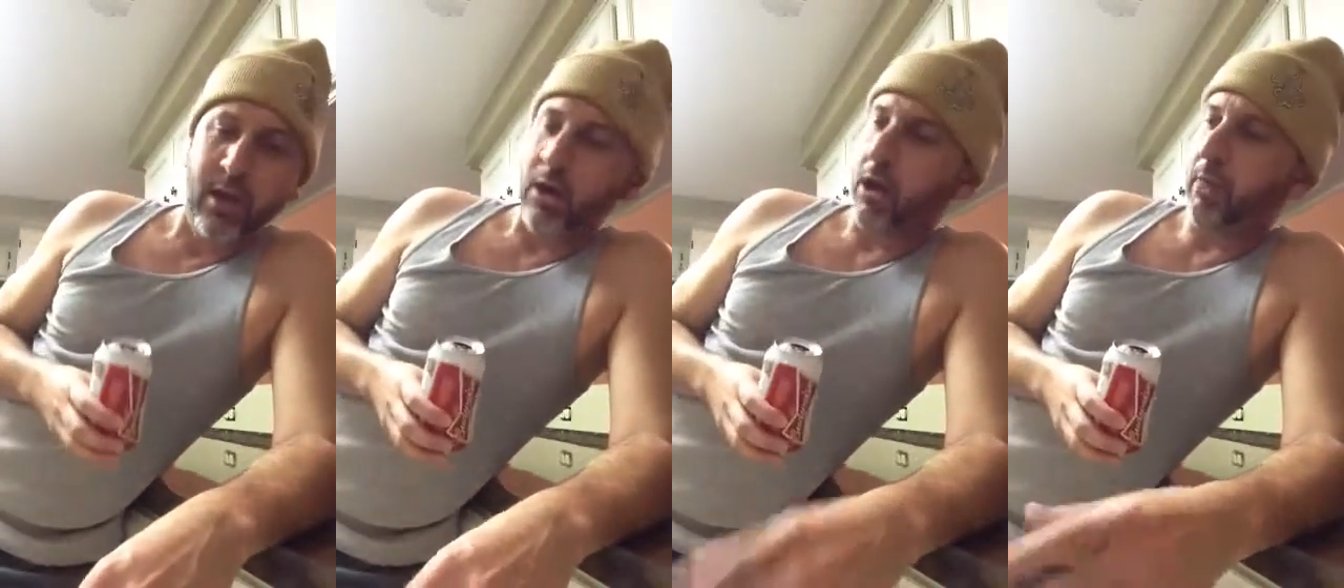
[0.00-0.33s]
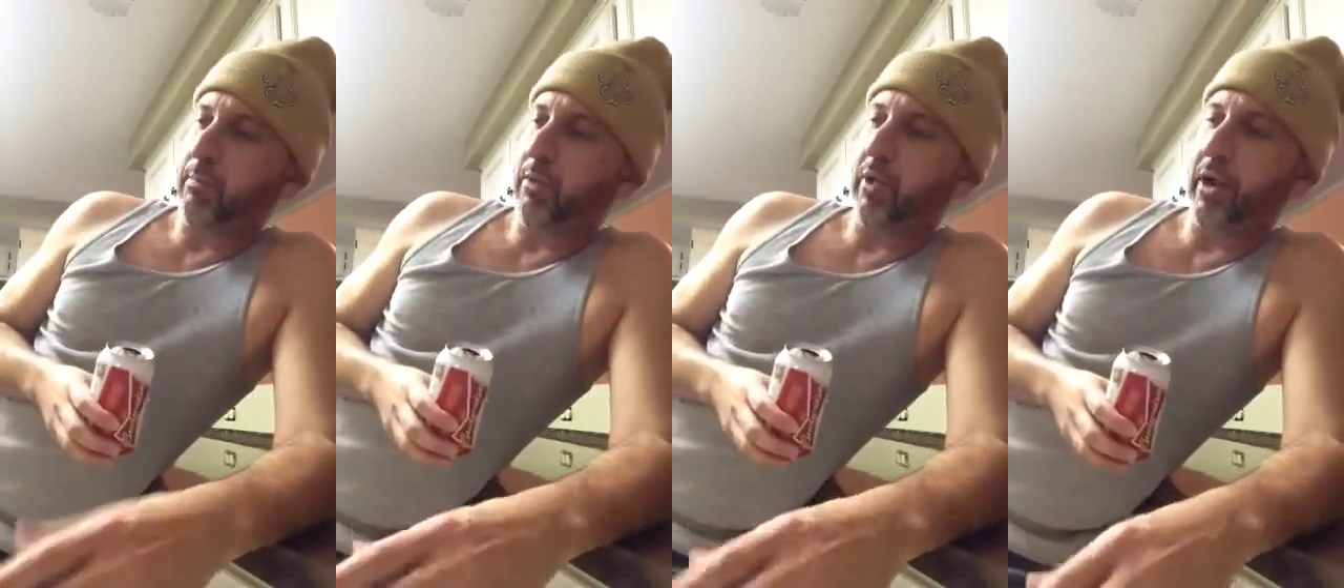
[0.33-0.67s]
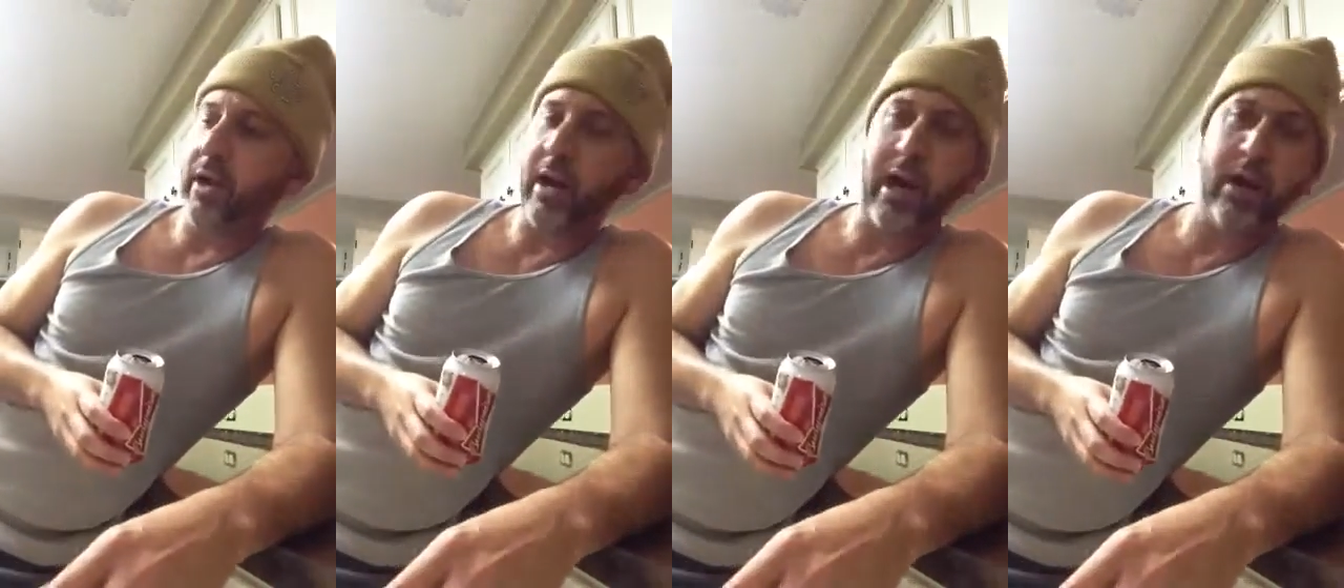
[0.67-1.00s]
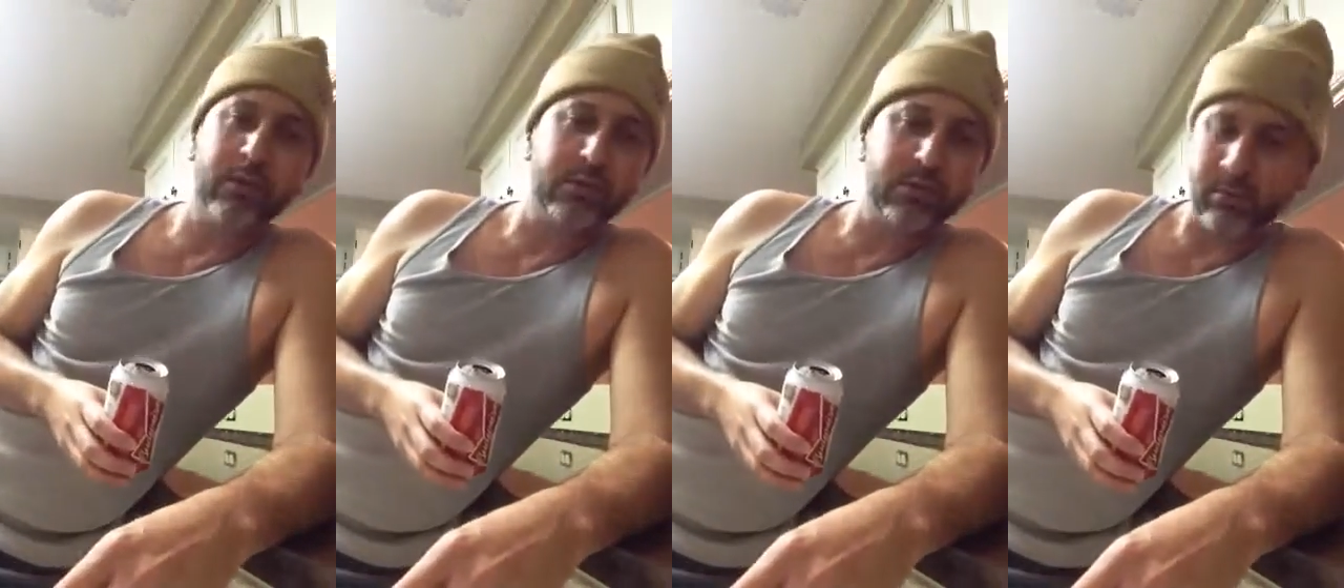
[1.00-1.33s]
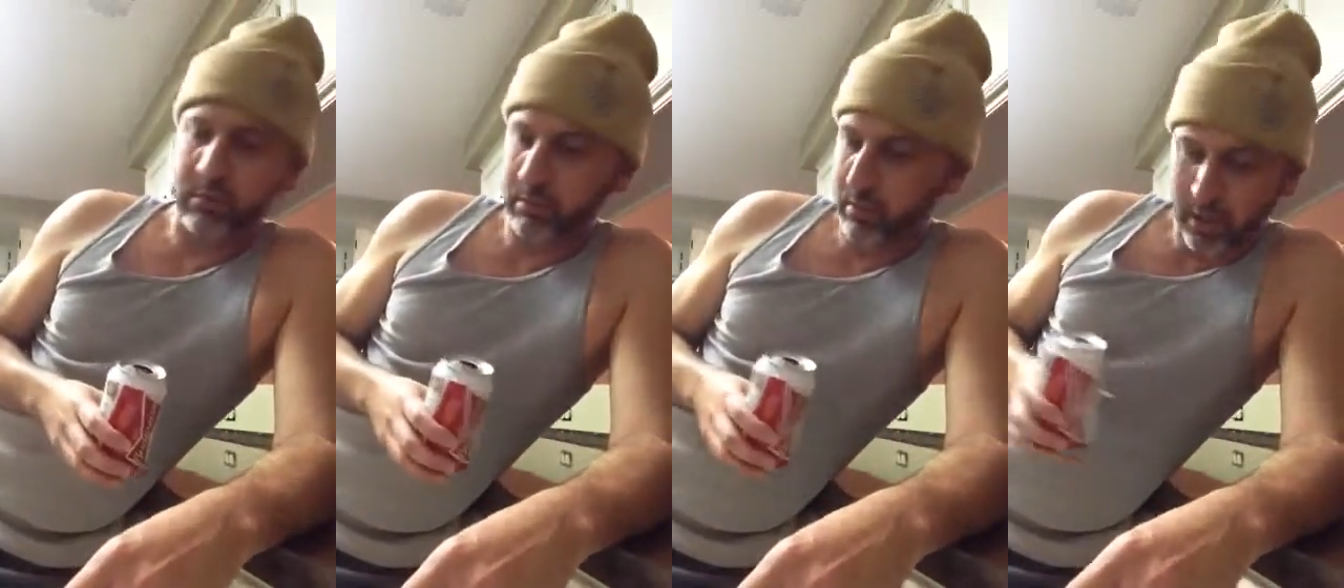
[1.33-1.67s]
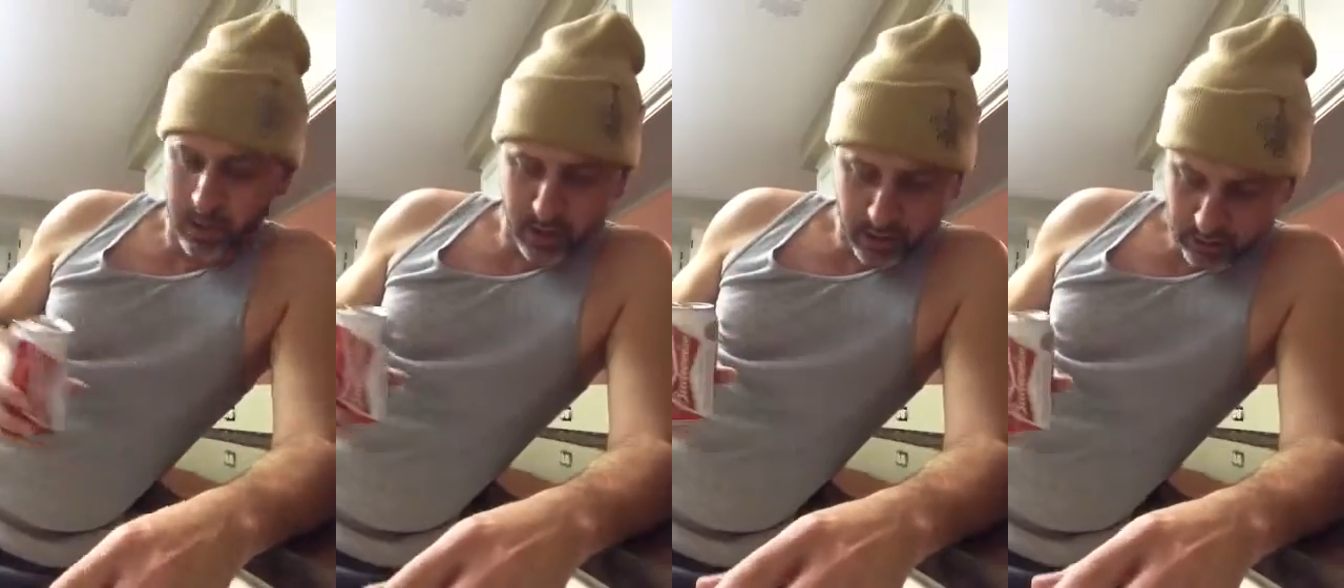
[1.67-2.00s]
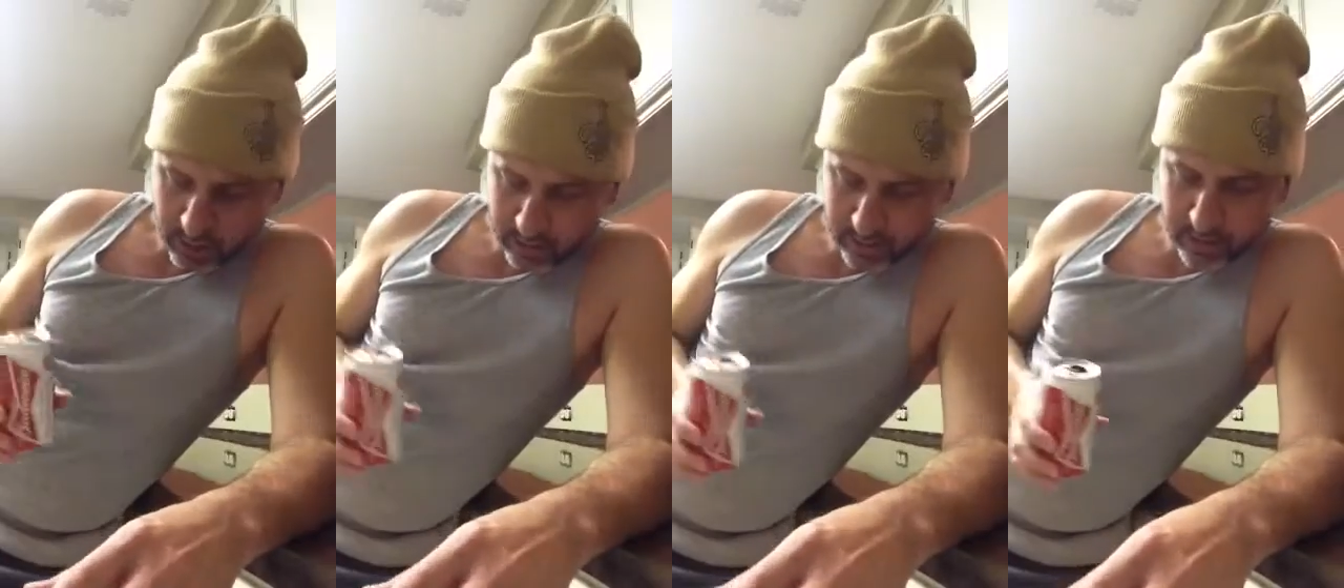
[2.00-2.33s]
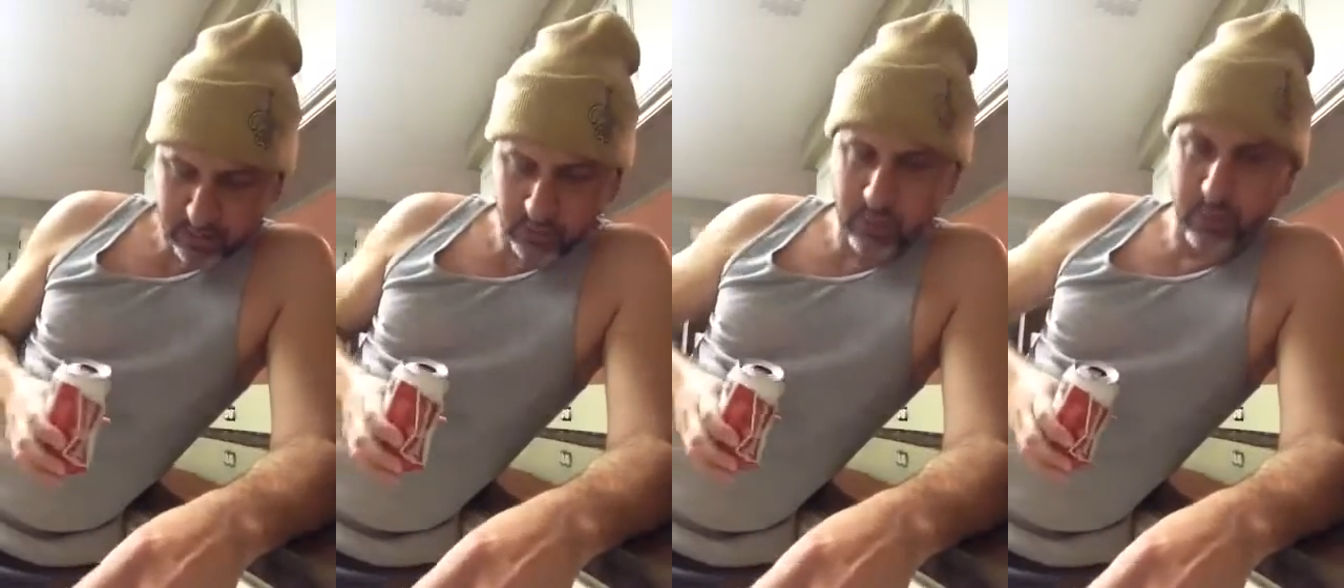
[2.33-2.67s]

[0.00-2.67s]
Herb and ran in the house, got that,